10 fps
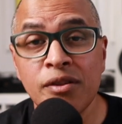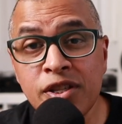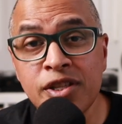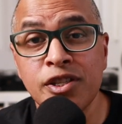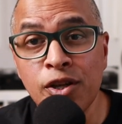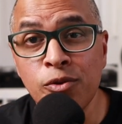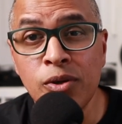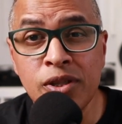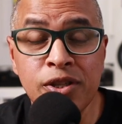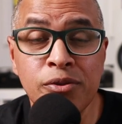This is
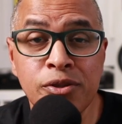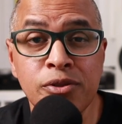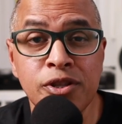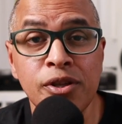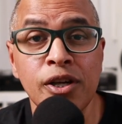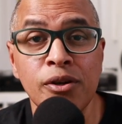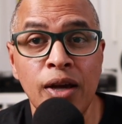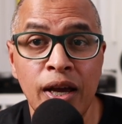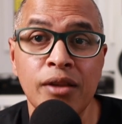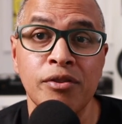0102 Studio,
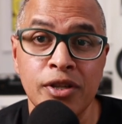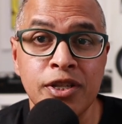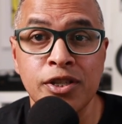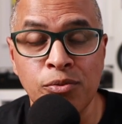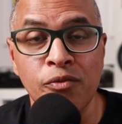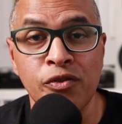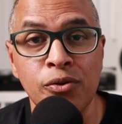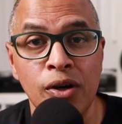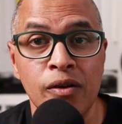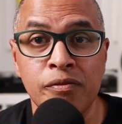and this is a
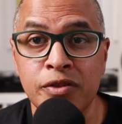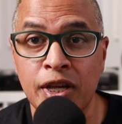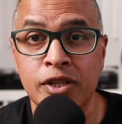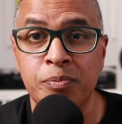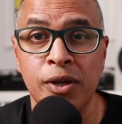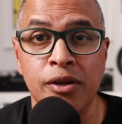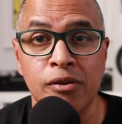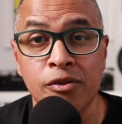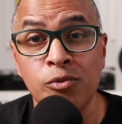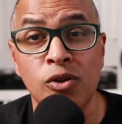review of said
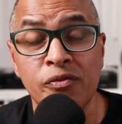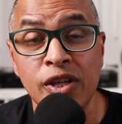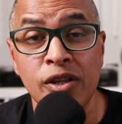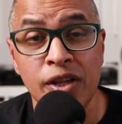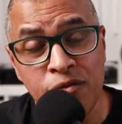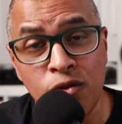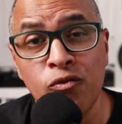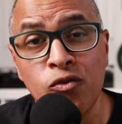speaker, the Wharfedale Evo